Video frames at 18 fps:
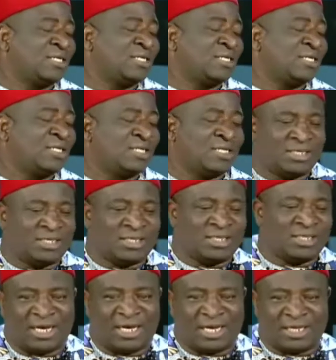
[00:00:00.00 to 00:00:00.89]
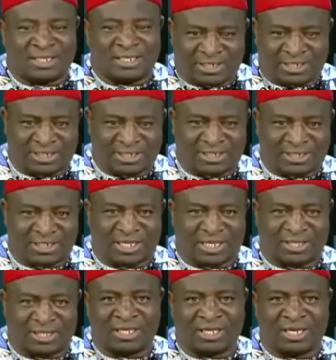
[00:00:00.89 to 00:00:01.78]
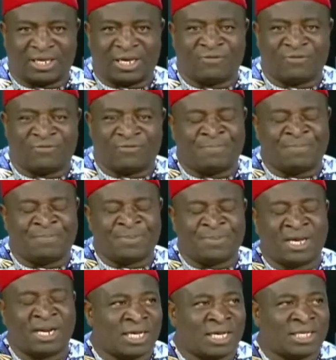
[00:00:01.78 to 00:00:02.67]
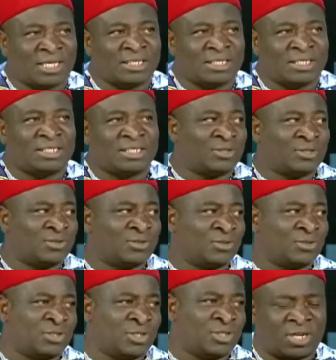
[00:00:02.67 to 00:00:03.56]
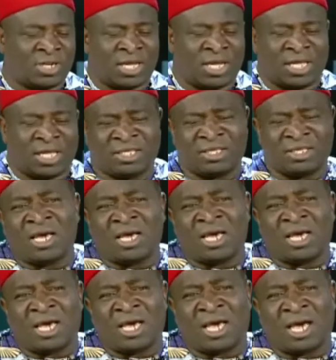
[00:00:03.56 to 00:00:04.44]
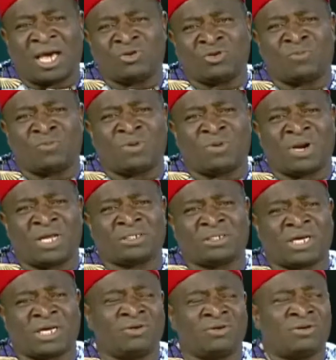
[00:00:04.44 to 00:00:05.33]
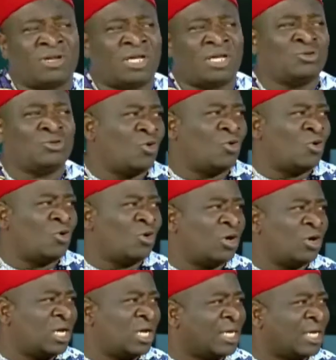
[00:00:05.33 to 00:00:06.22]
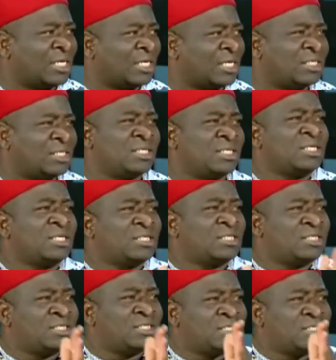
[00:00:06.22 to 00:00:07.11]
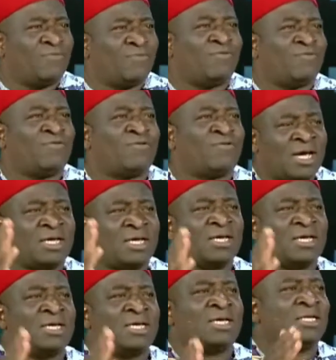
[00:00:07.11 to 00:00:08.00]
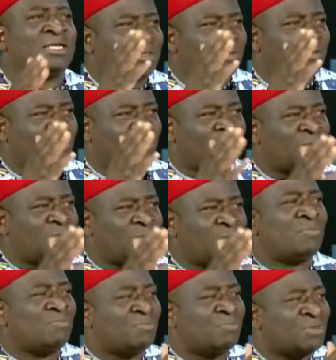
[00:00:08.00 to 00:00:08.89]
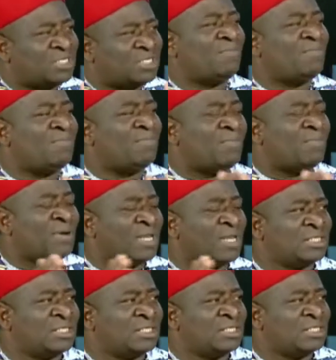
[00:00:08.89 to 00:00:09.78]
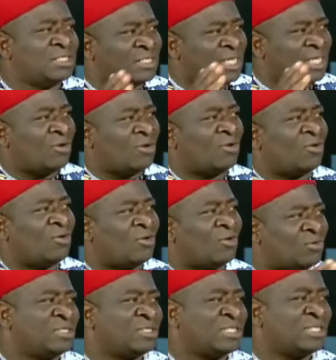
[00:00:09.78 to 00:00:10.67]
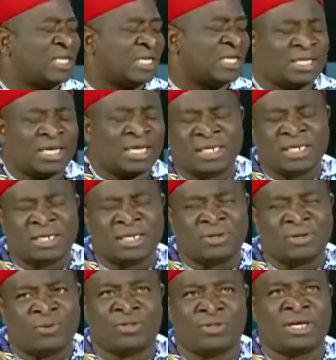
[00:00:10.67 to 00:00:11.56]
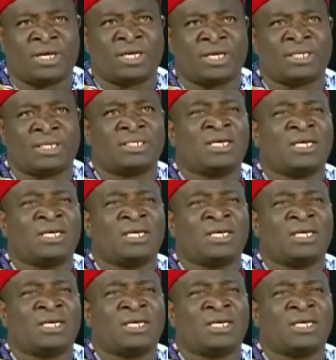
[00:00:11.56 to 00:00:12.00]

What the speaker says: The artist, I think they have an artist association. I was surprised. Kaduna is so organized, several meeting places, dialogue centers, and all that.